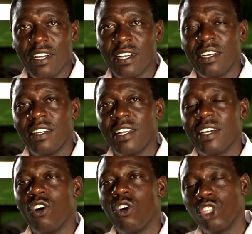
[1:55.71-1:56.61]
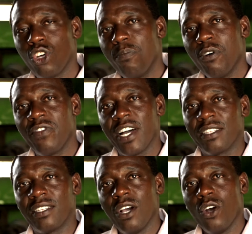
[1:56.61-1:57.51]
And uh, on top of
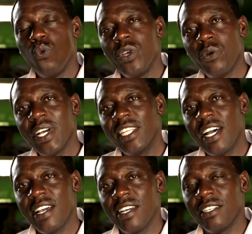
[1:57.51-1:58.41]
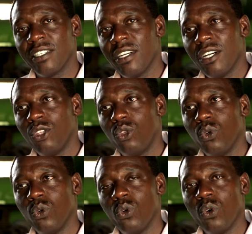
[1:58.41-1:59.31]
that, we went ahead
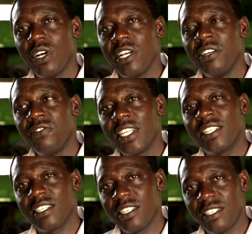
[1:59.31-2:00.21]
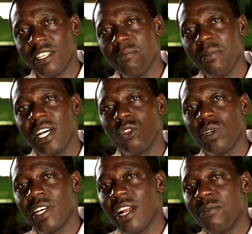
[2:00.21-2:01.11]
to invent a system that
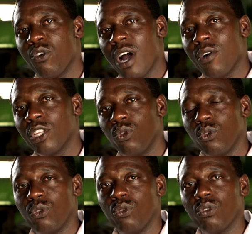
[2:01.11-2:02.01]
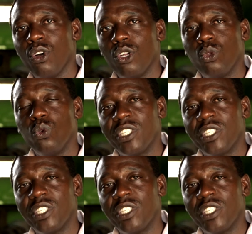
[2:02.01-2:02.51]
will enable our tuk-tuk to